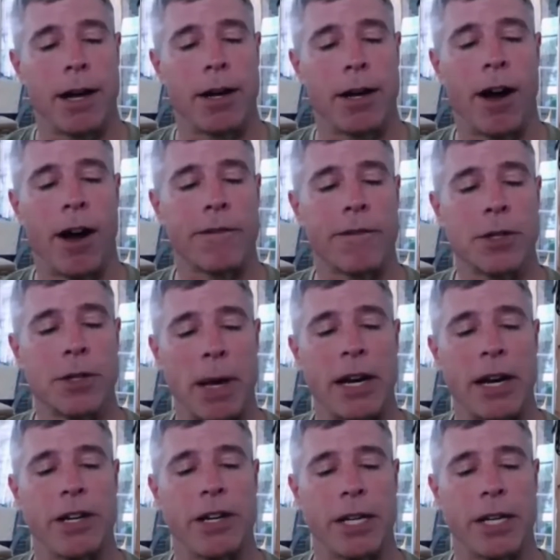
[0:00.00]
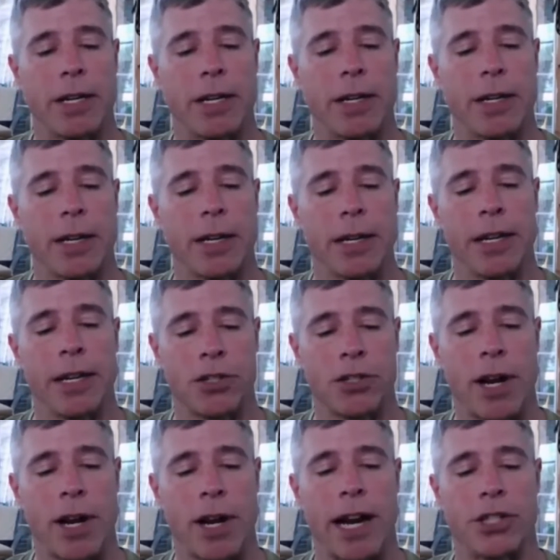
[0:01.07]
offers better heat
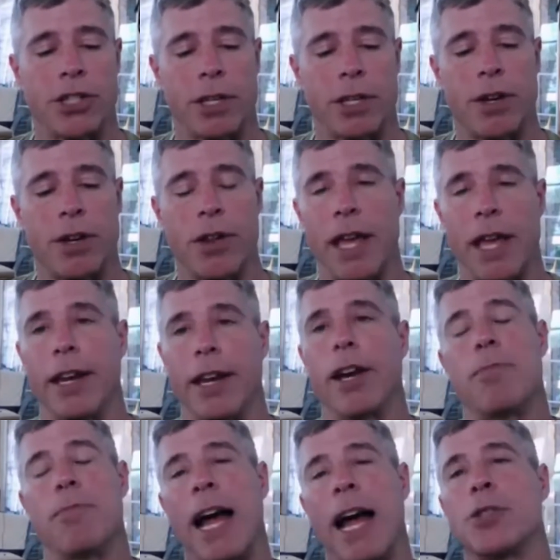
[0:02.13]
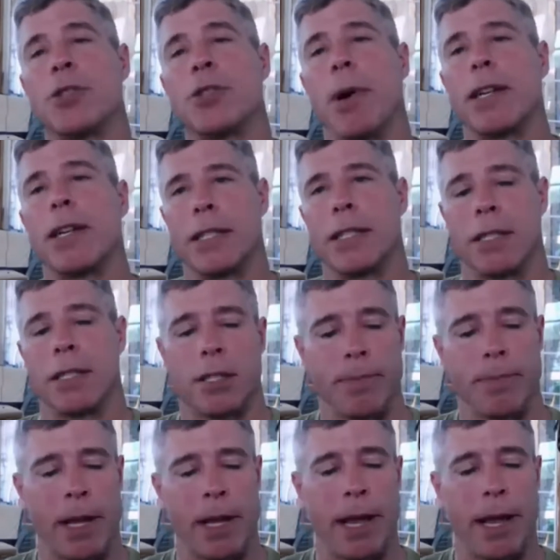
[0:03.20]
extraction than a batch box
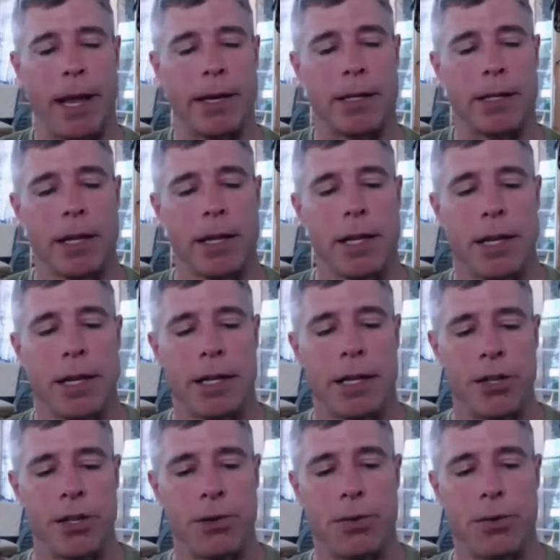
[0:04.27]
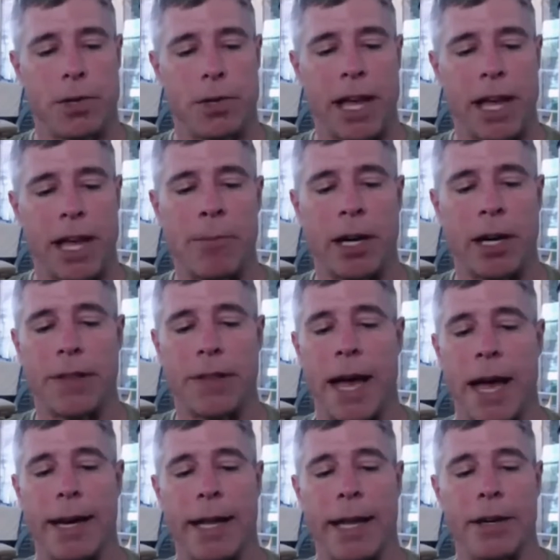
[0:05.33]
system. And can you elaborate on
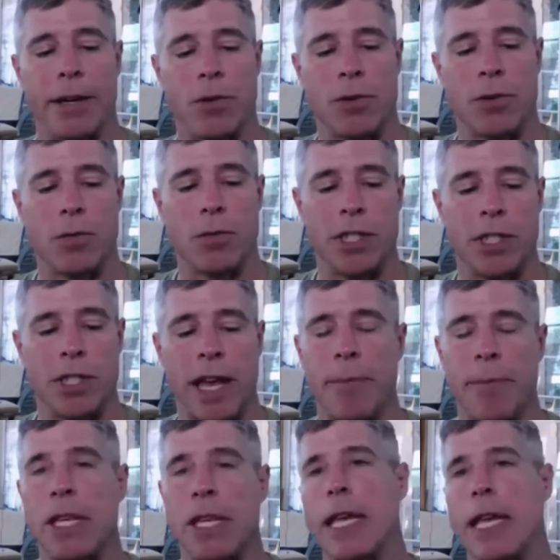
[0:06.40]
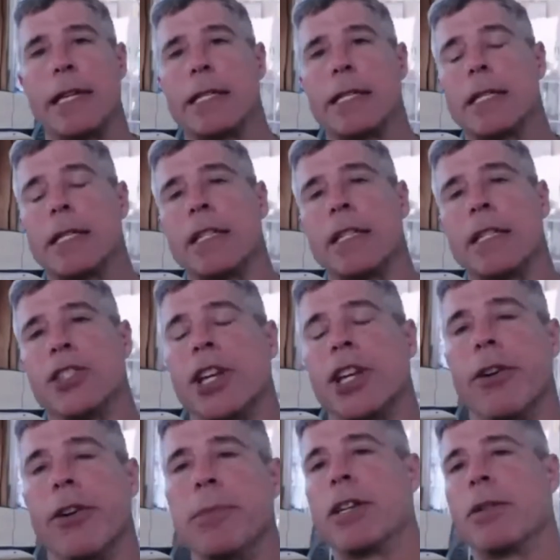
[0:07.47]
that? And does that mean that a six inch
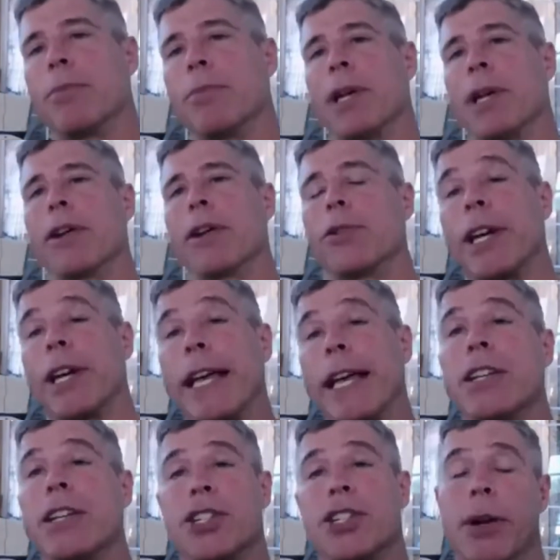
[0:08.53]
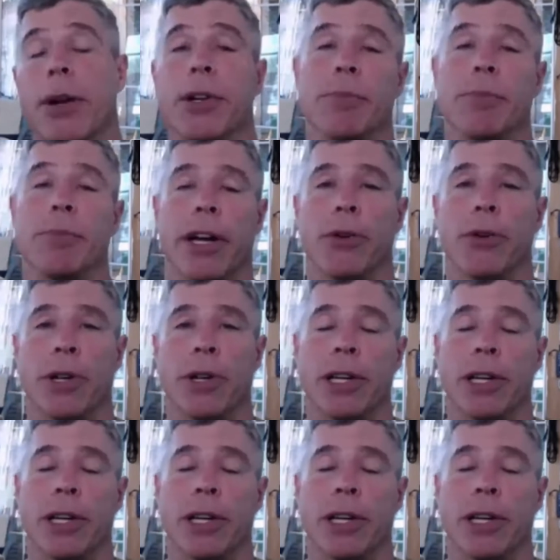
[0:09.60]
J would be compared or an eight inch J would compare to a